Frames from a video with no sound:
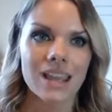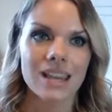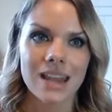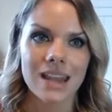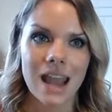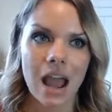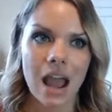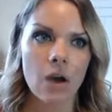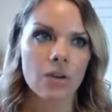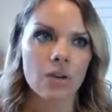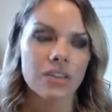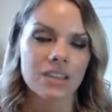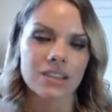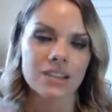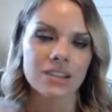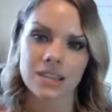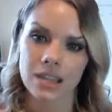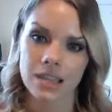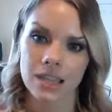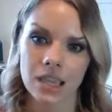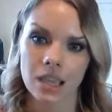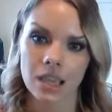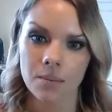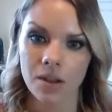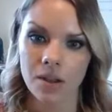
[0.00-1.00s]
Now he's
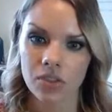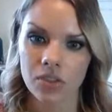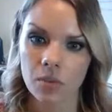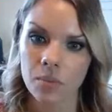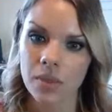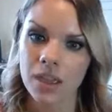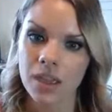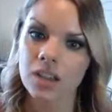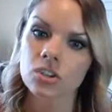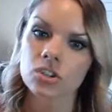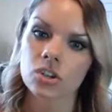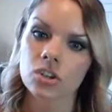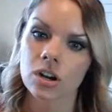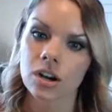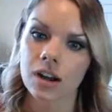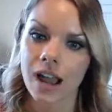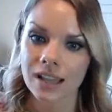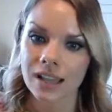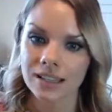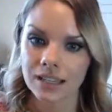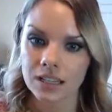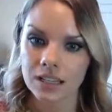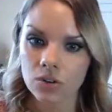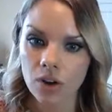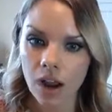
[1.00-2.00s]
thinking about the picture
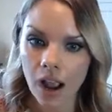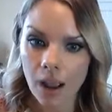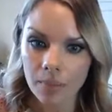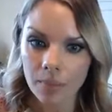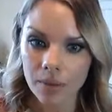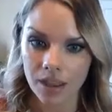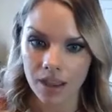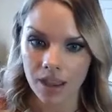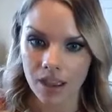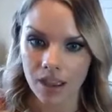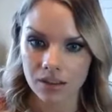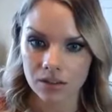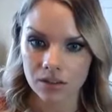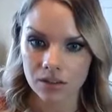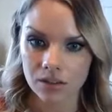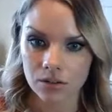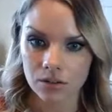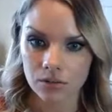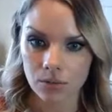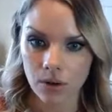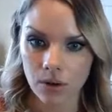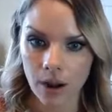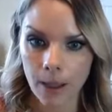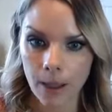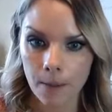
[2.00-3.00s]
as he's grabbing it,
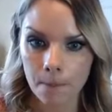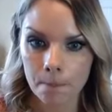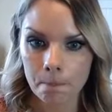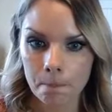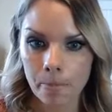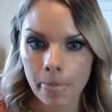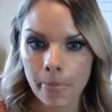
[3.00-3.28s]
right?